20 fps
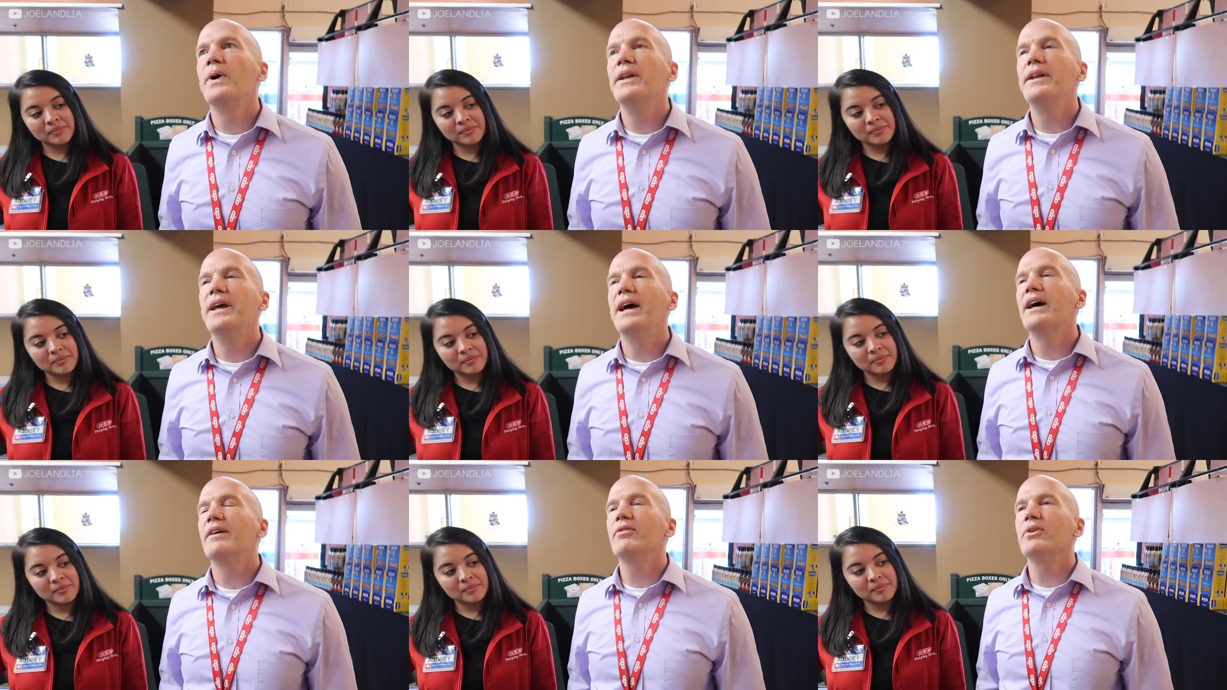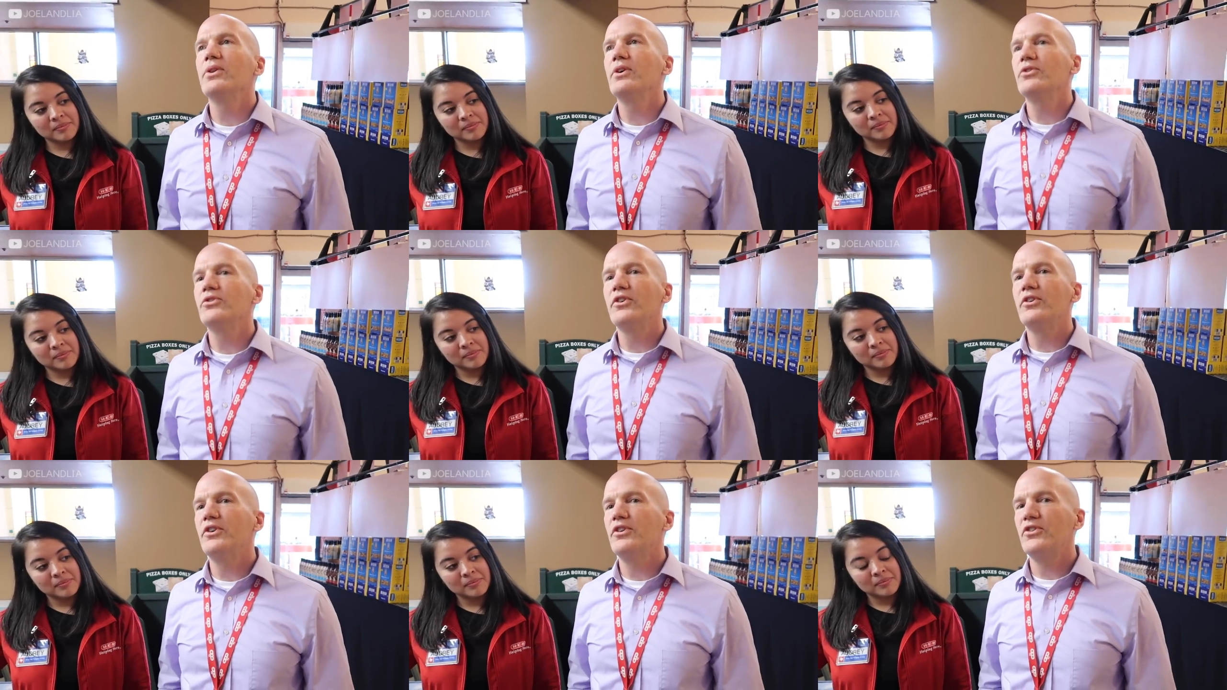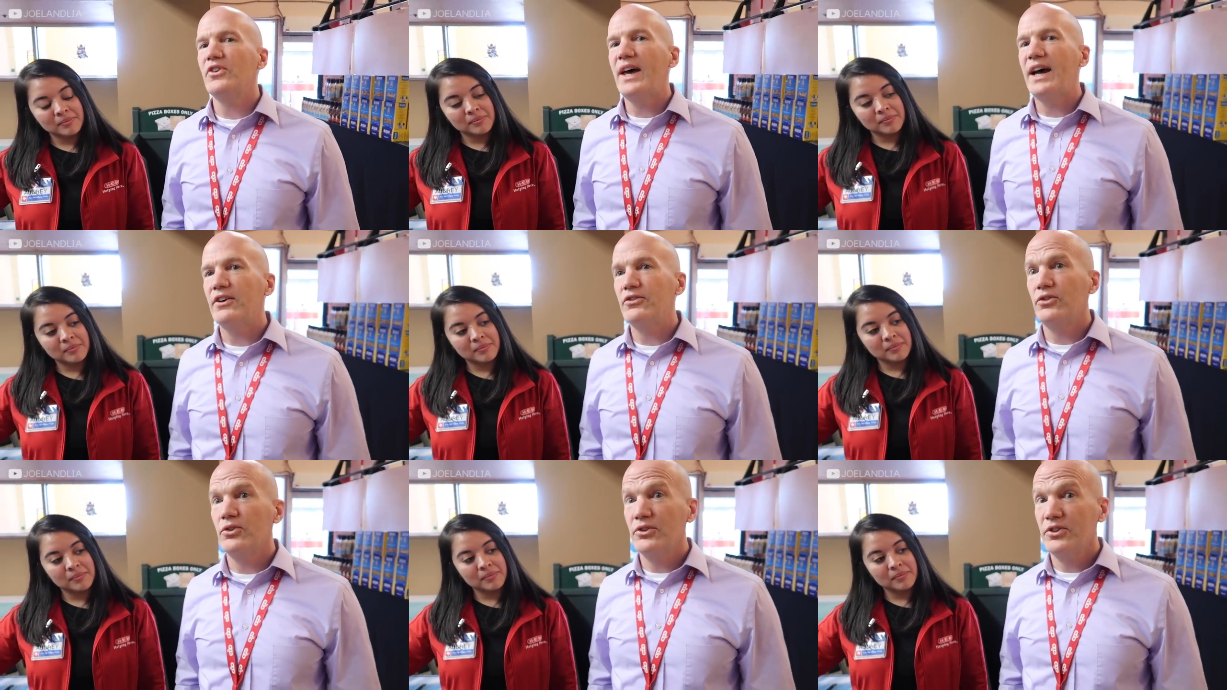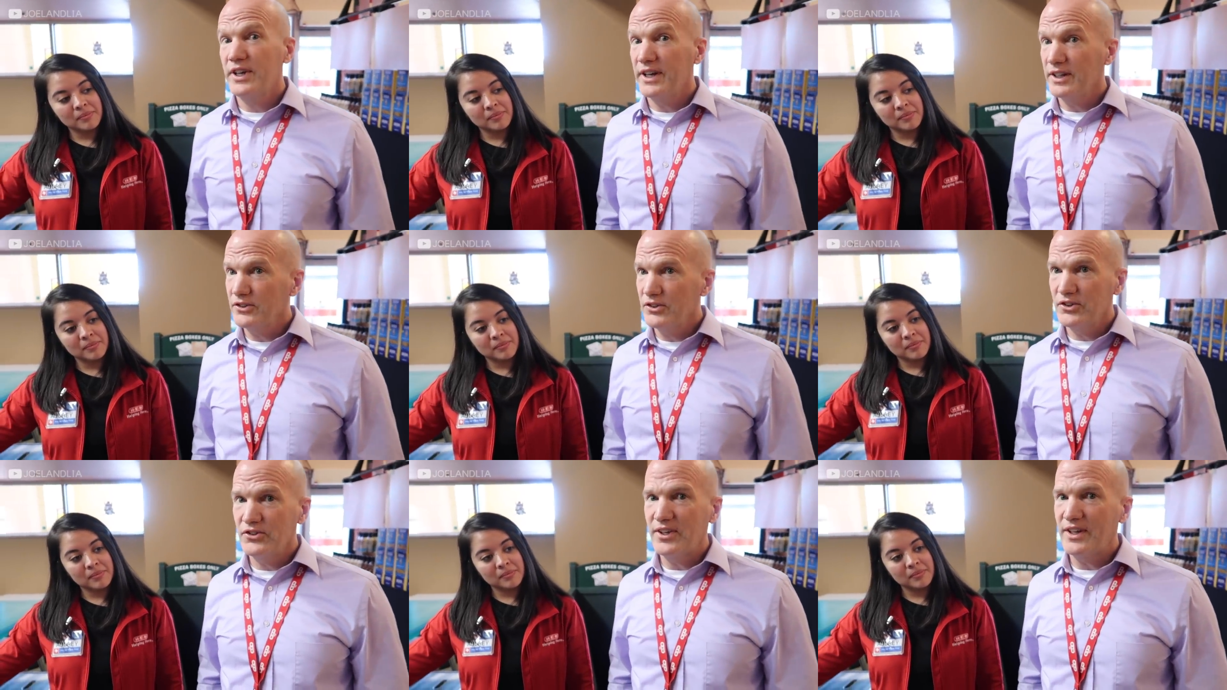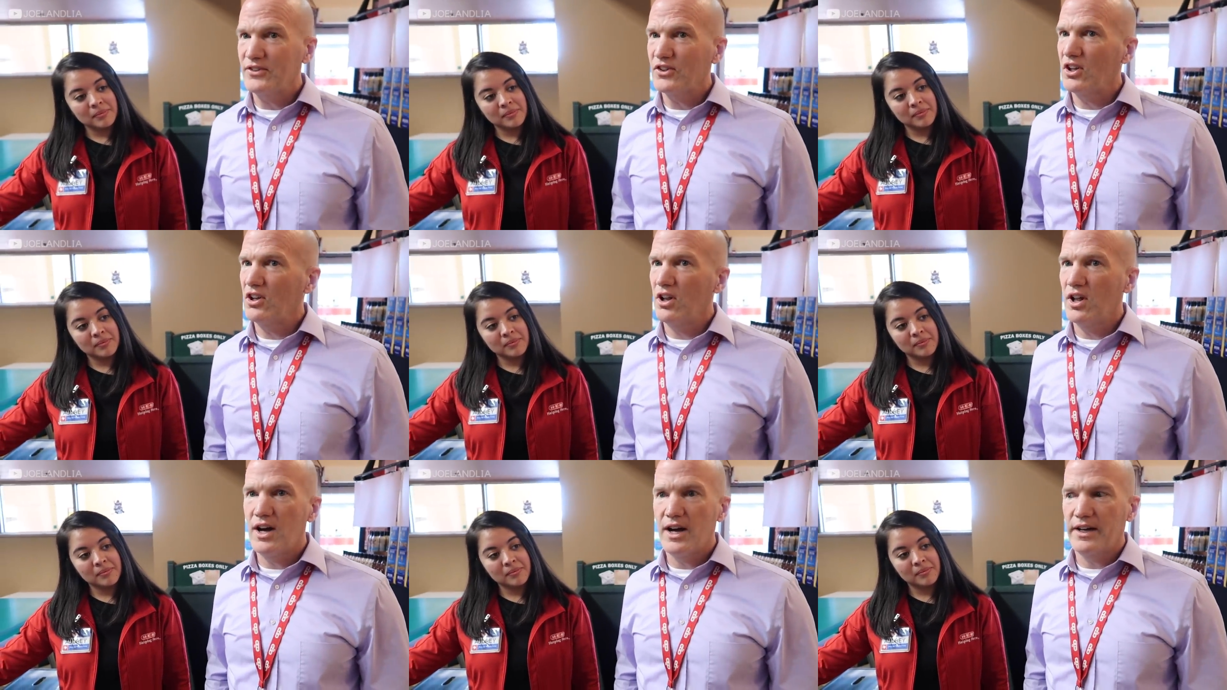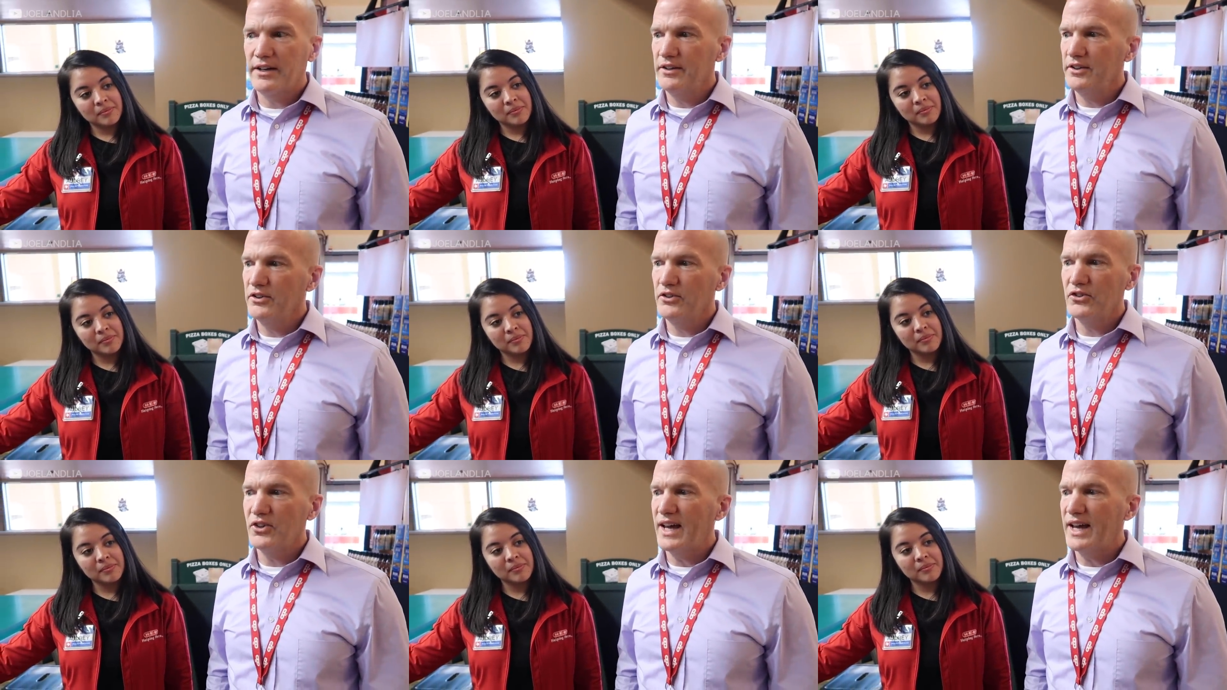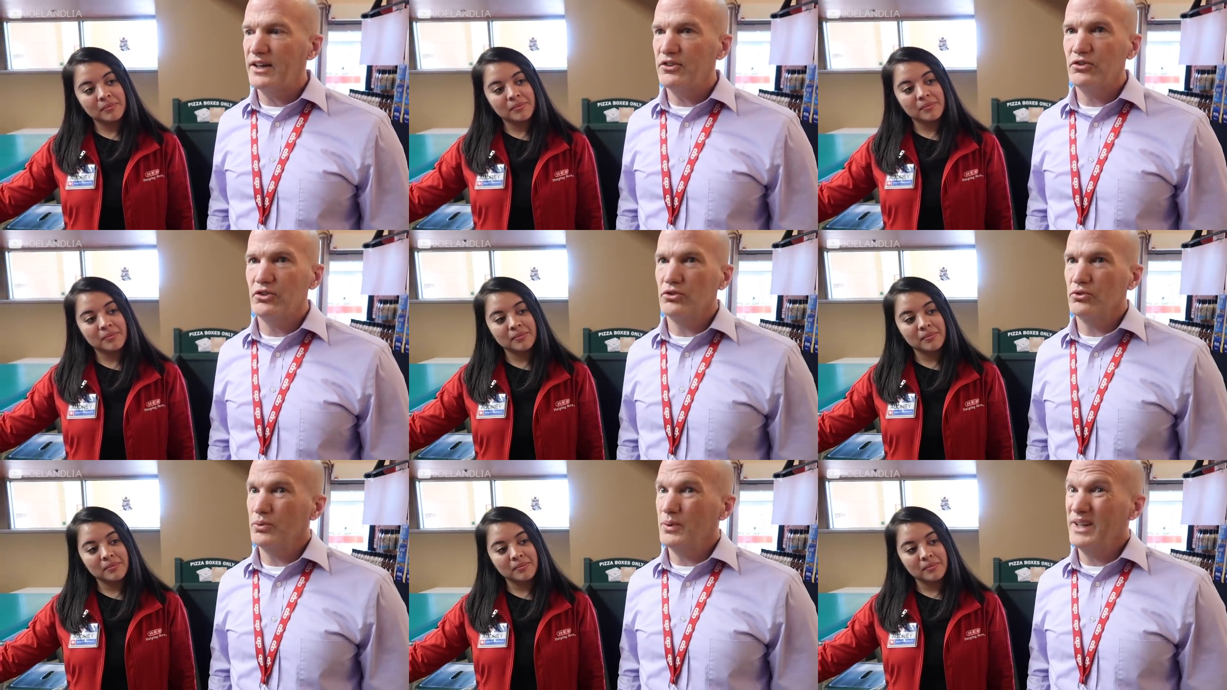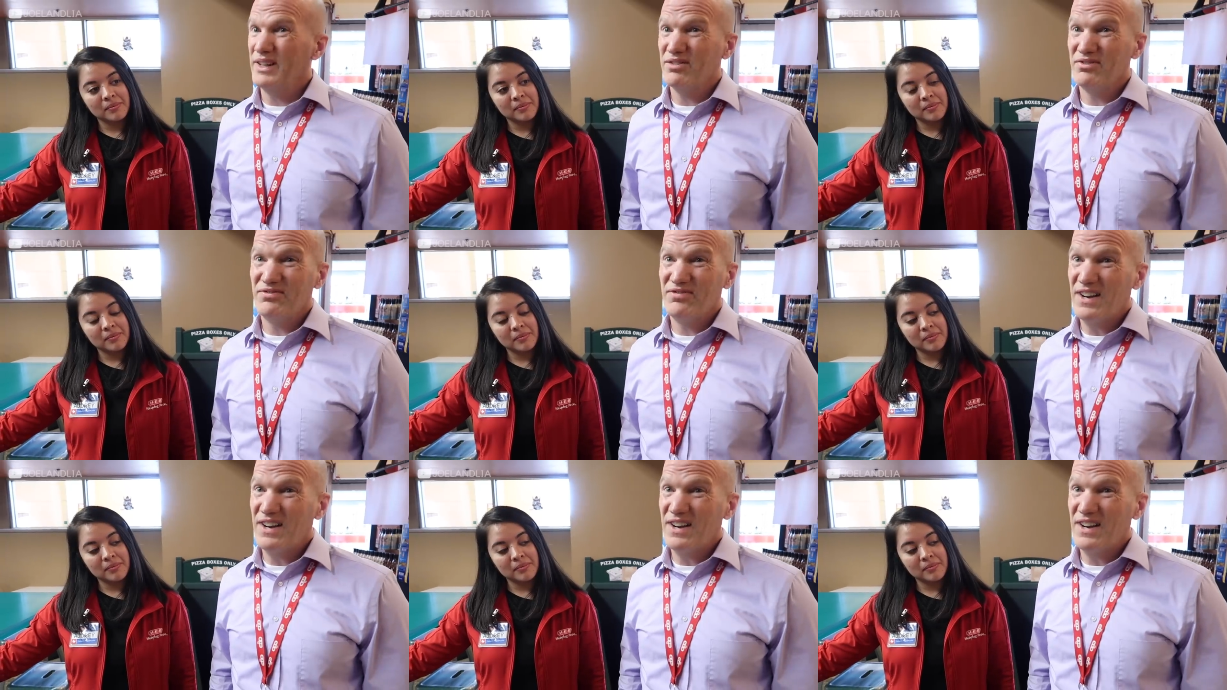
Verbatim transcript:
Speaker 1: Whenever there's a disaster, Texas has a lot of disasters. We have